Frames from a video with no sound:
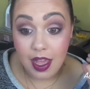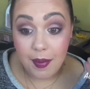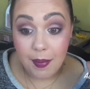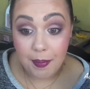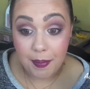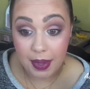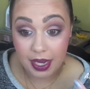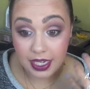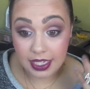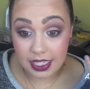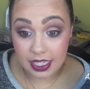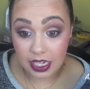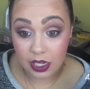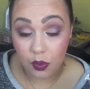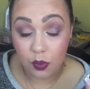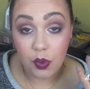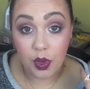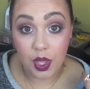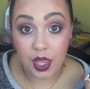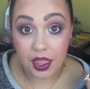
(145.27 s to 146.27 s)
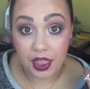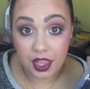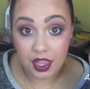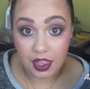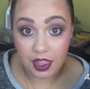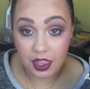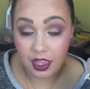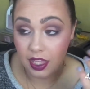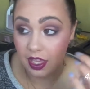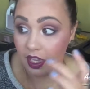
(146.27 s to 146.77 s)
mixing
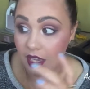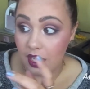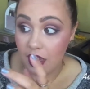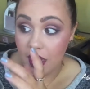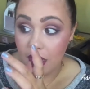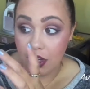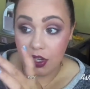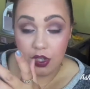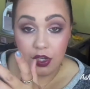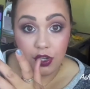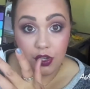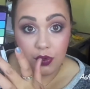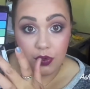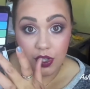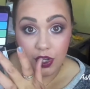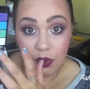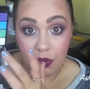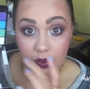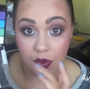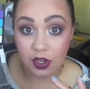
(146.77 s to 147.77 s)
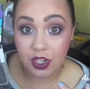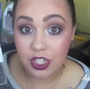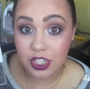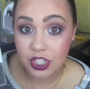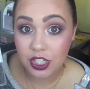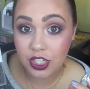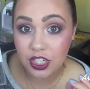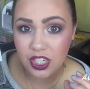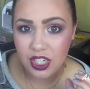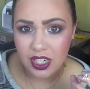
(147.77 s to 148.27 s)
with the nudie
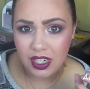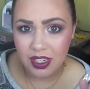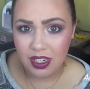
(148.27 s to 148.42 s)
orange